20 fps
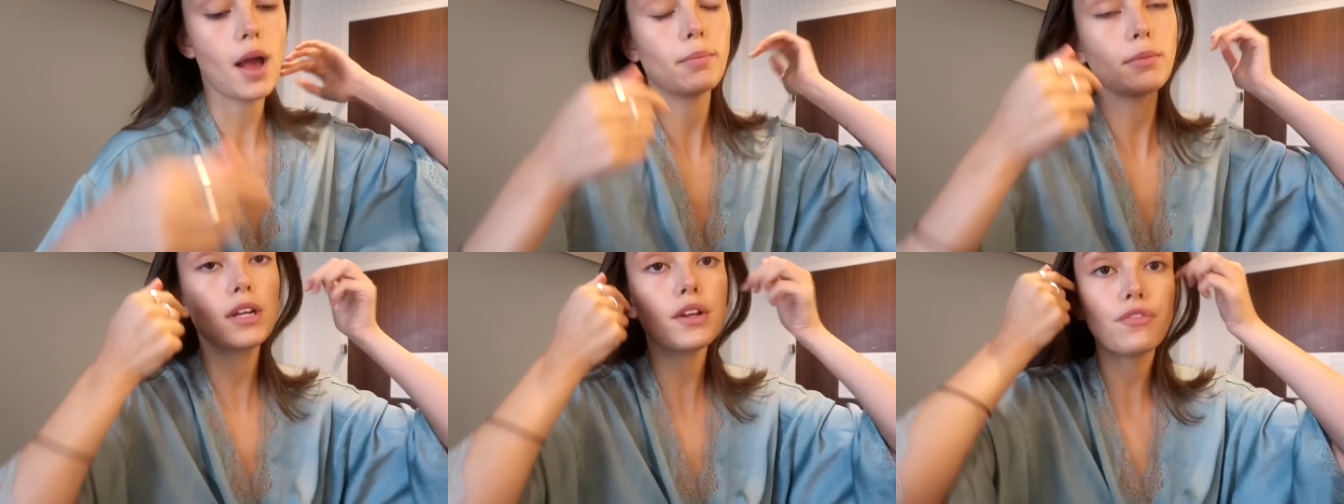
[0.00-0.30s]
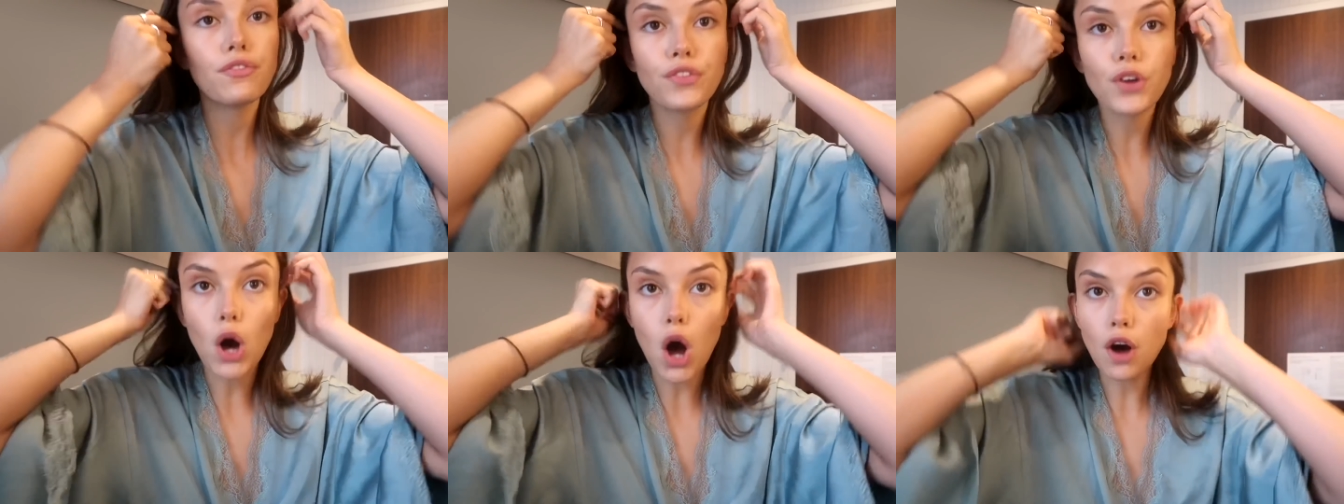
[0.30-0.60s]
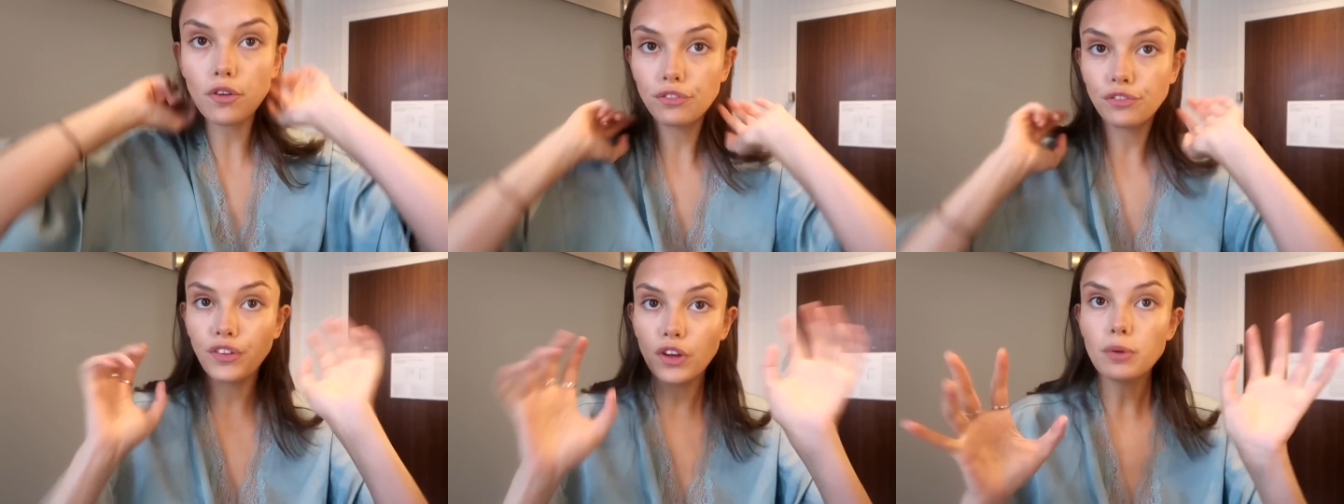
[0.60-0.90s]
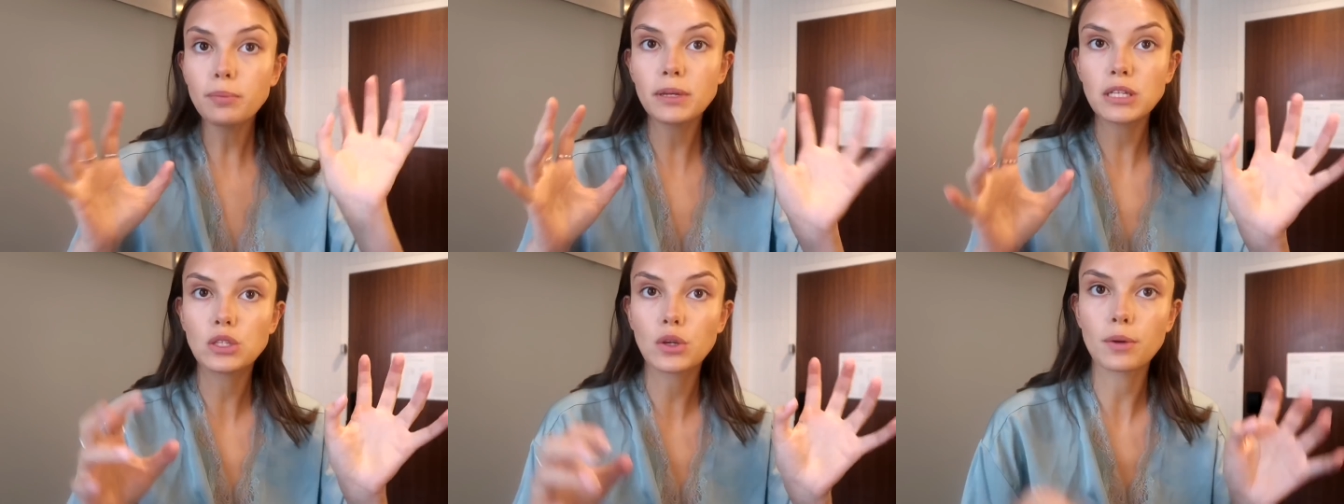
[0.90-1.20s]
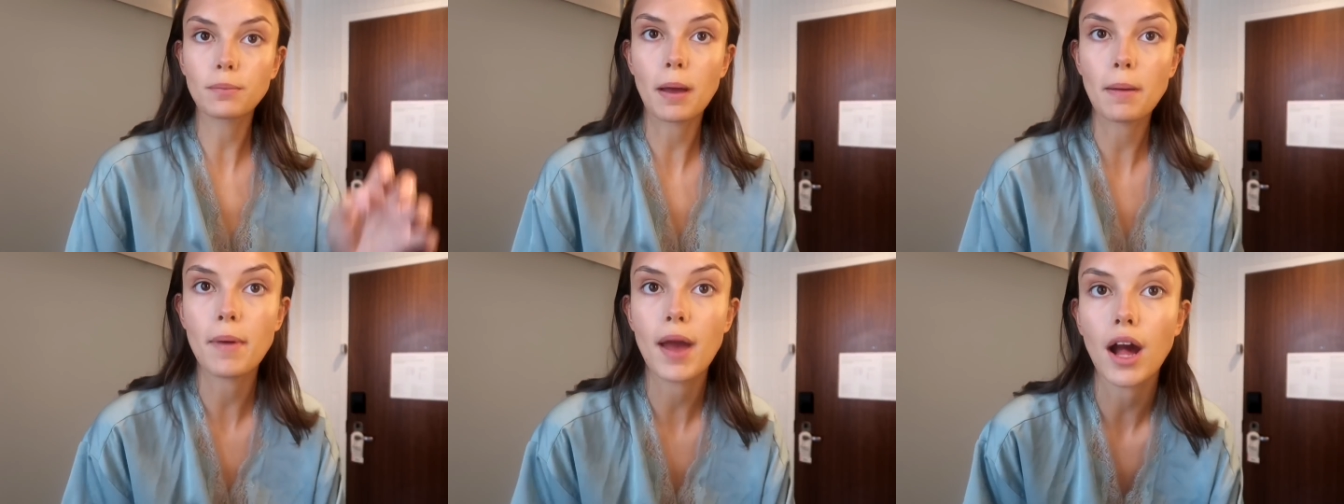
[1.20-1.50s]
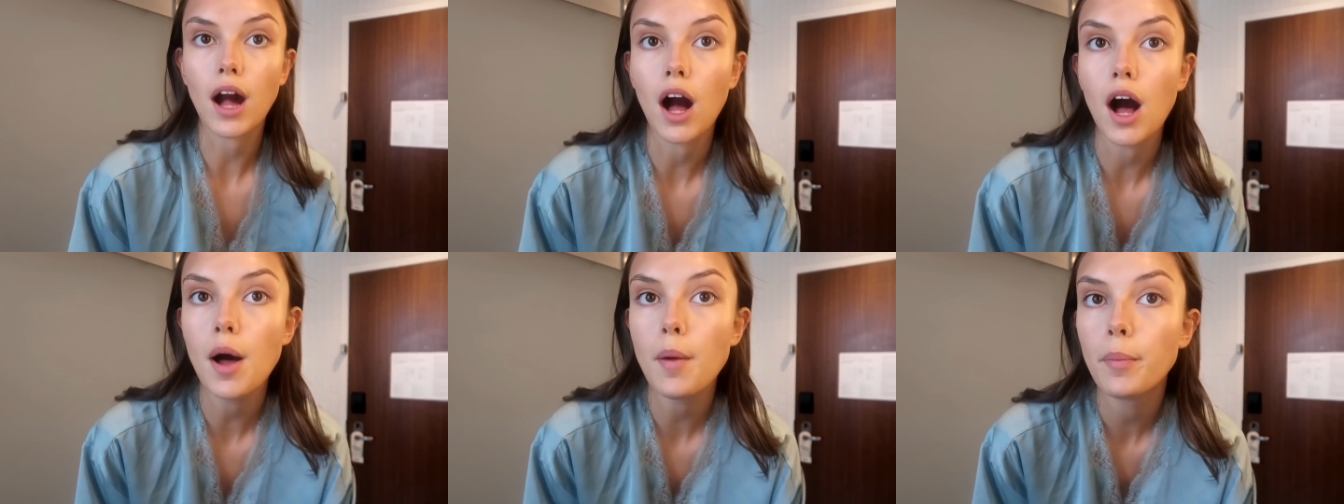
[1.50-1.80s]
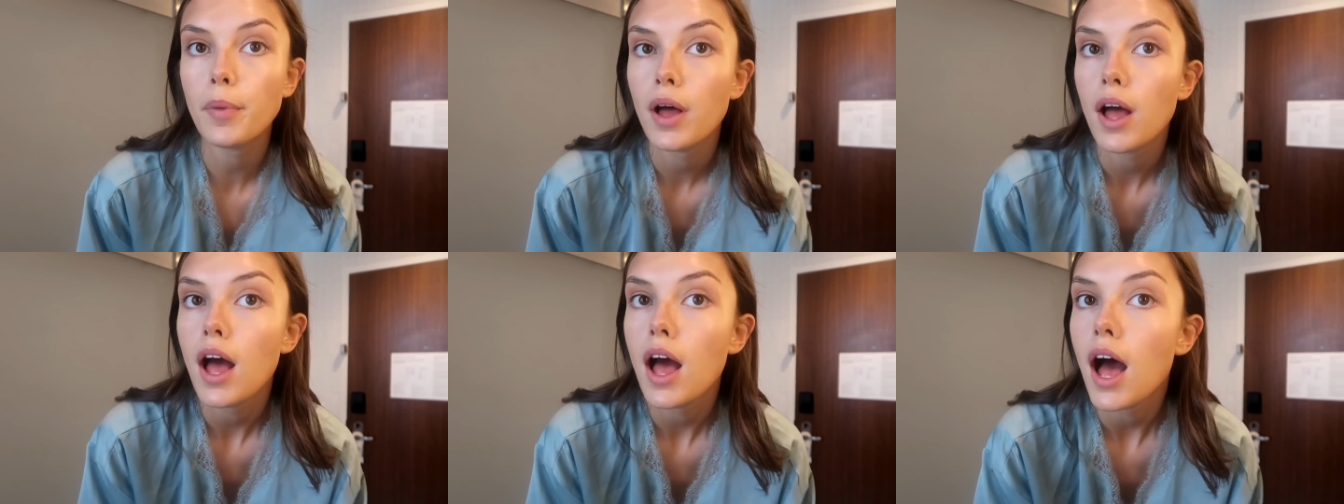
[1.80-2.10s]
I'm gonna, fil I'll film me doing my
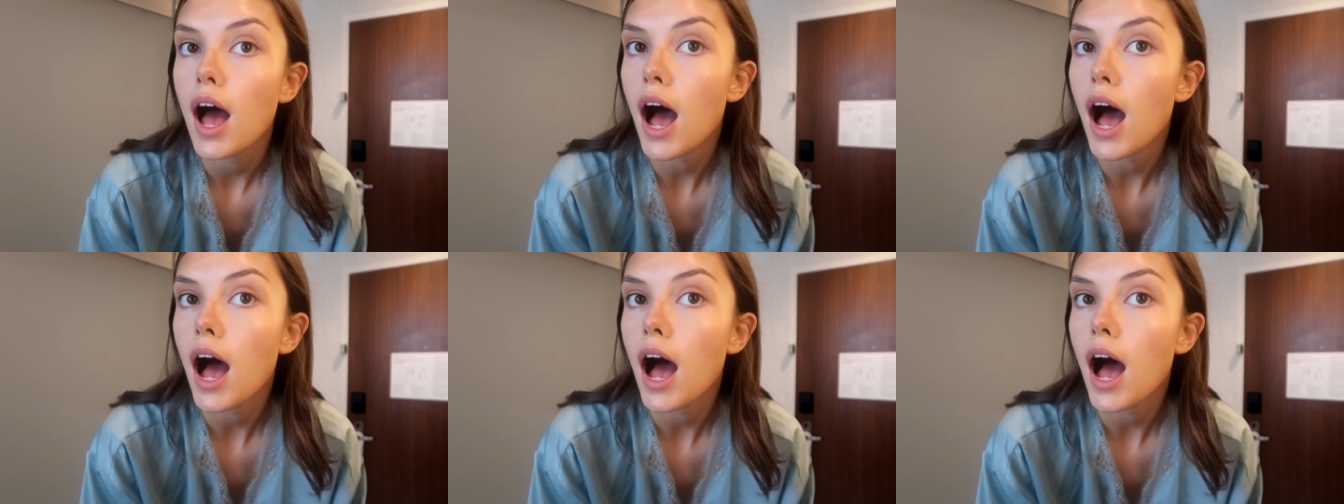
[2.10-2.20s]
makeup